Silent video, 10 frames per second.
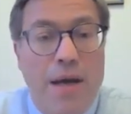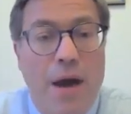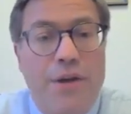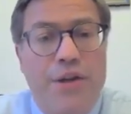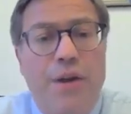
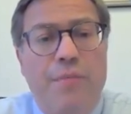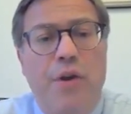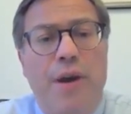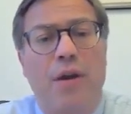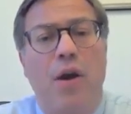Now, the
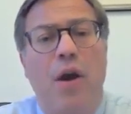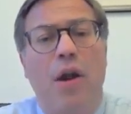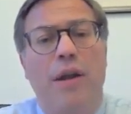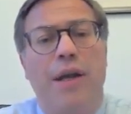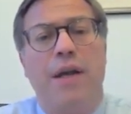term
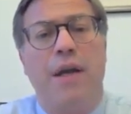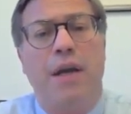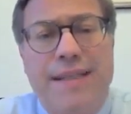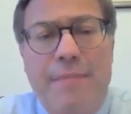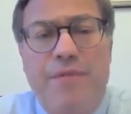non-alcoholic
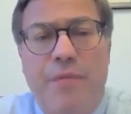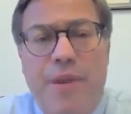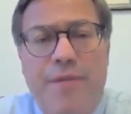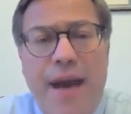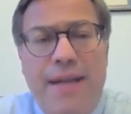stems
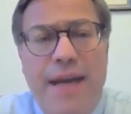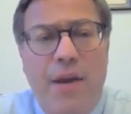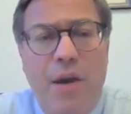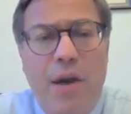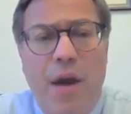from the fact
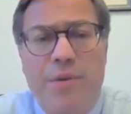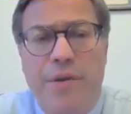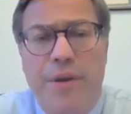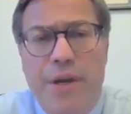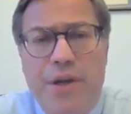that early
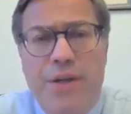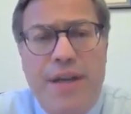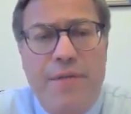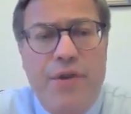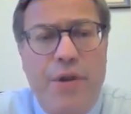
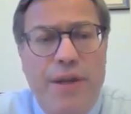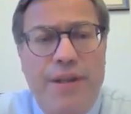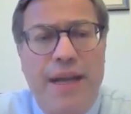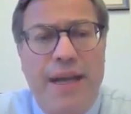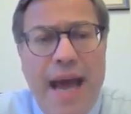observations have shown
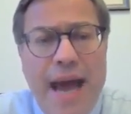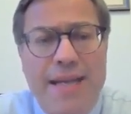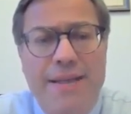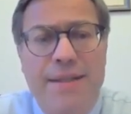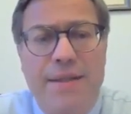that it
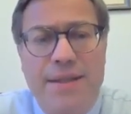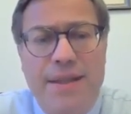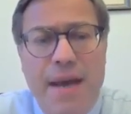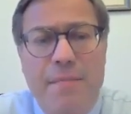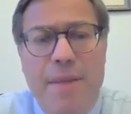has the
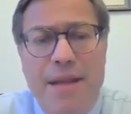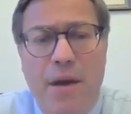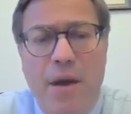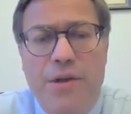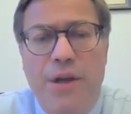same
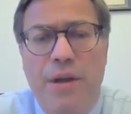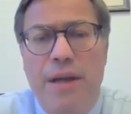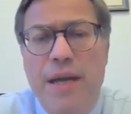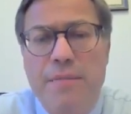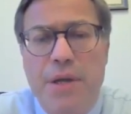
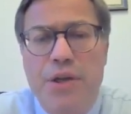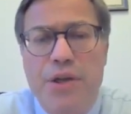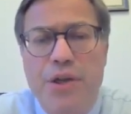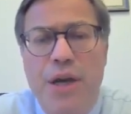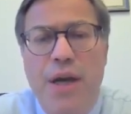pathological
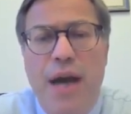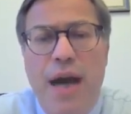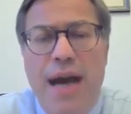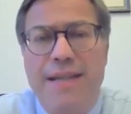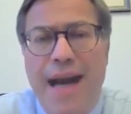image
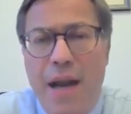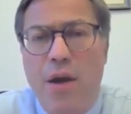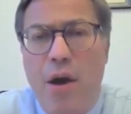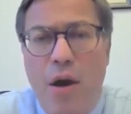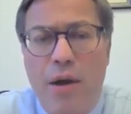as
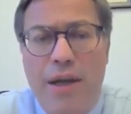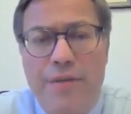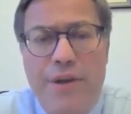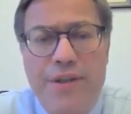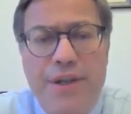alcoholic
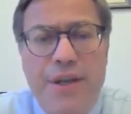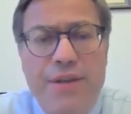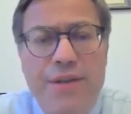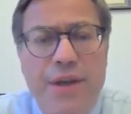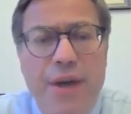liver
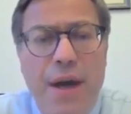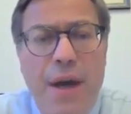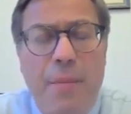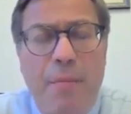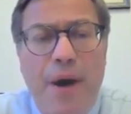disease,
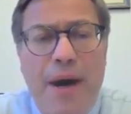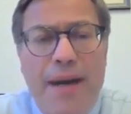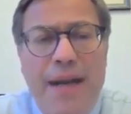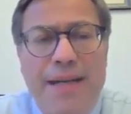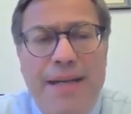
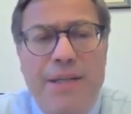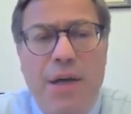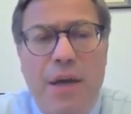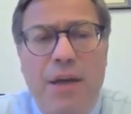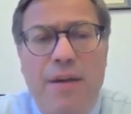but it
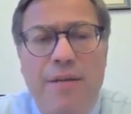does not